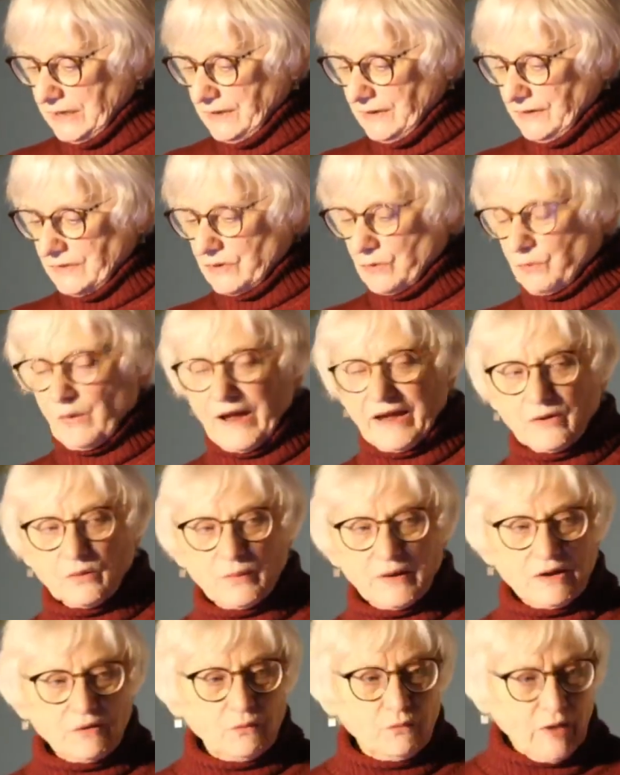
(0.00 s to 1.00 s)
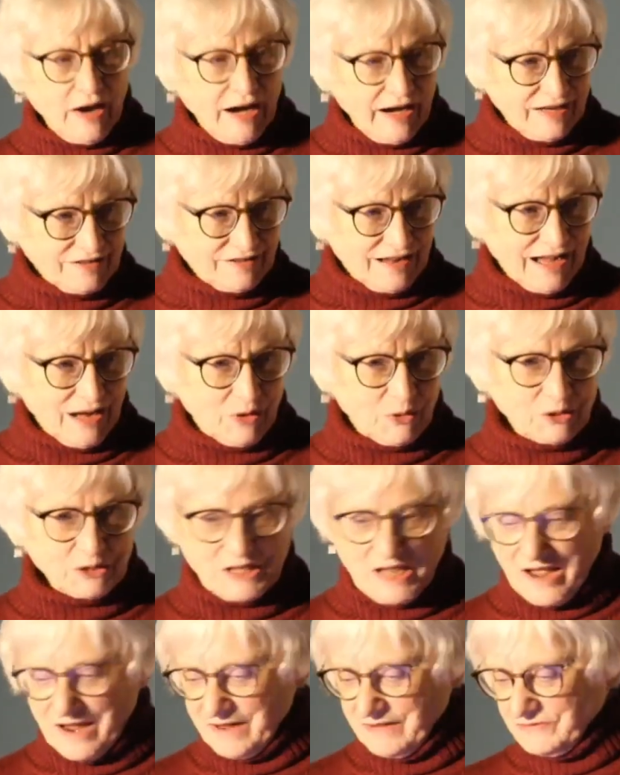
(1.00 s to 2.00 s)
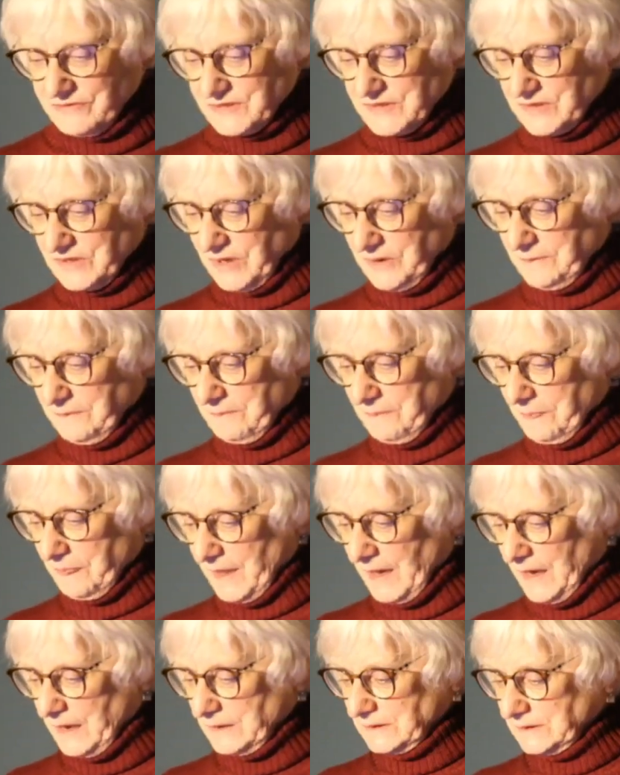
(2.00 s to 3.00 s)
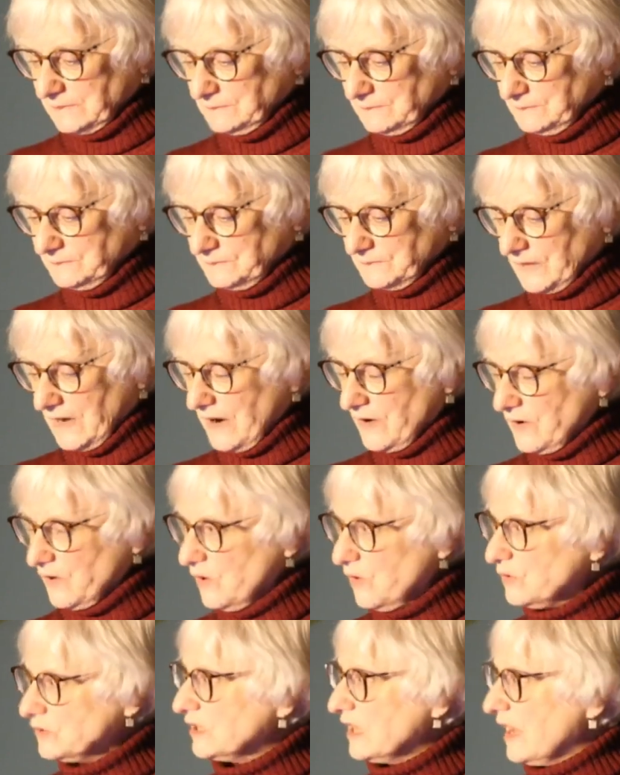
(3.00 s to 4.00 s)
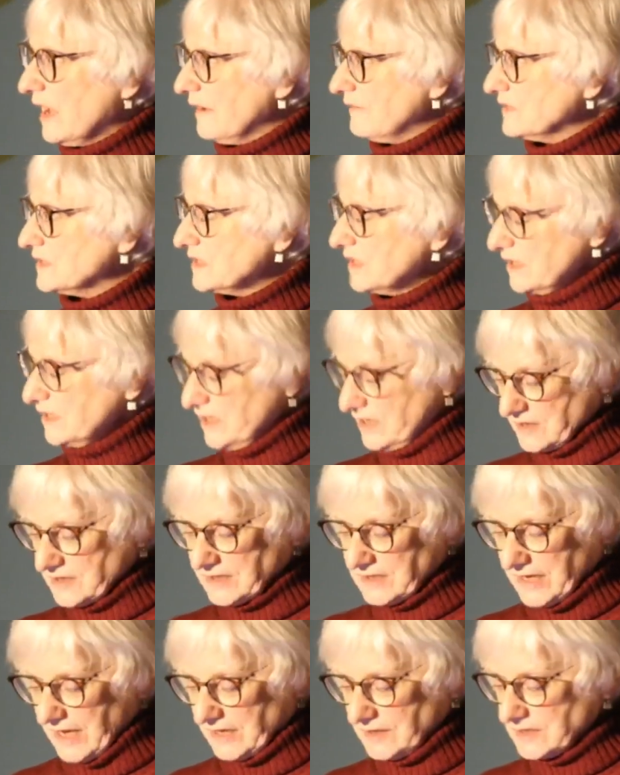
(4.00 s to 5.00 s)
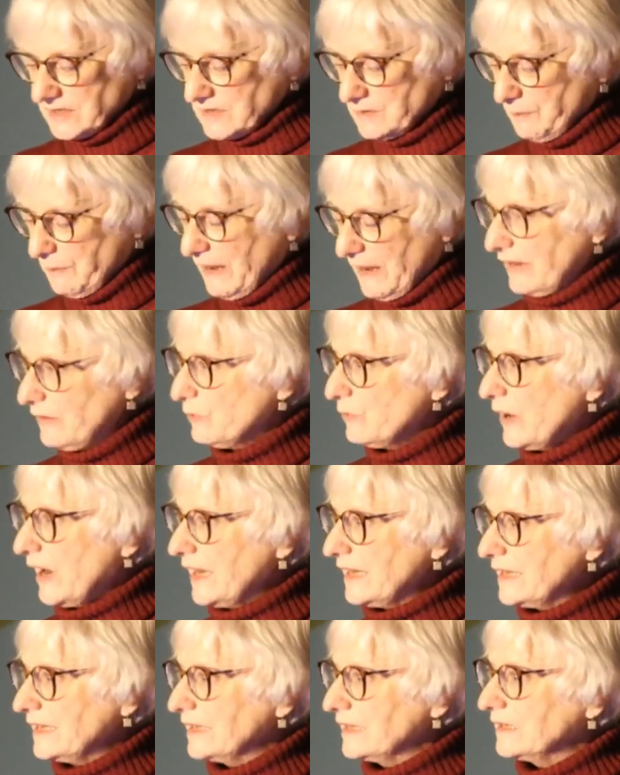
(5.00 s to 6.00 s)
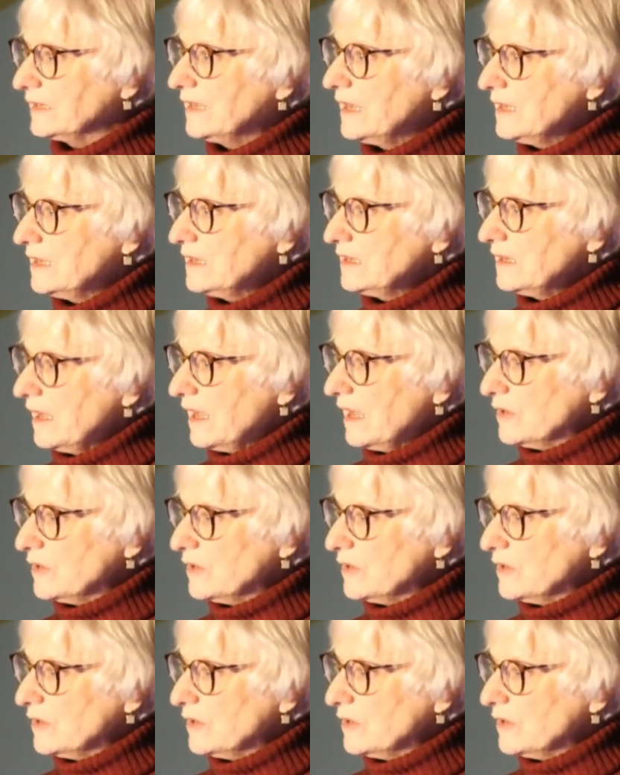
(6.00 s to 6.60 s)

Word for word: the way we write our lives, um, our own lives, in a sense, by writing an